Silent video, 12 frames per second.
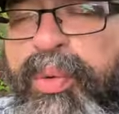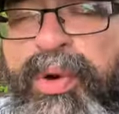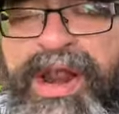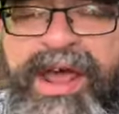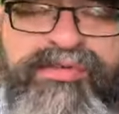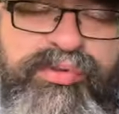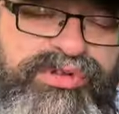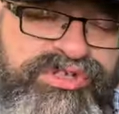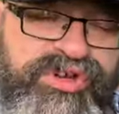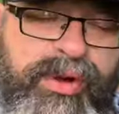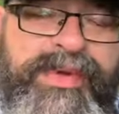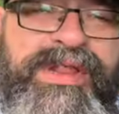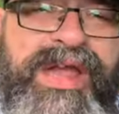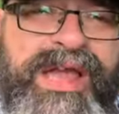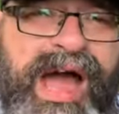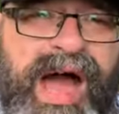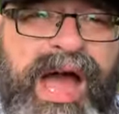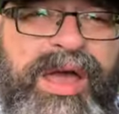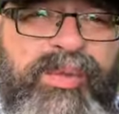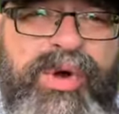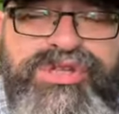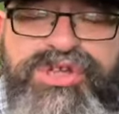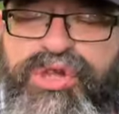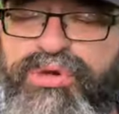whatever. When you start being like, I
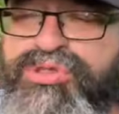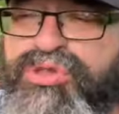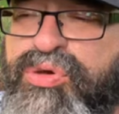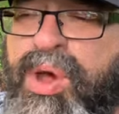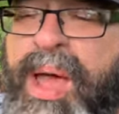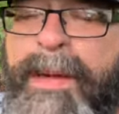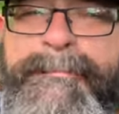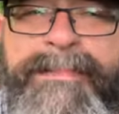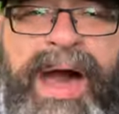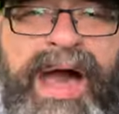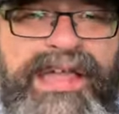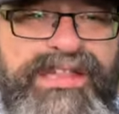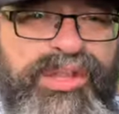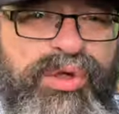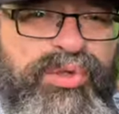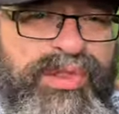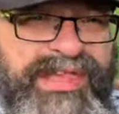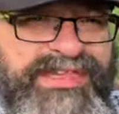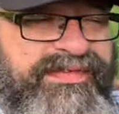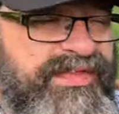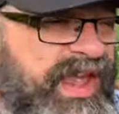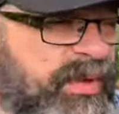want to go to my local activity,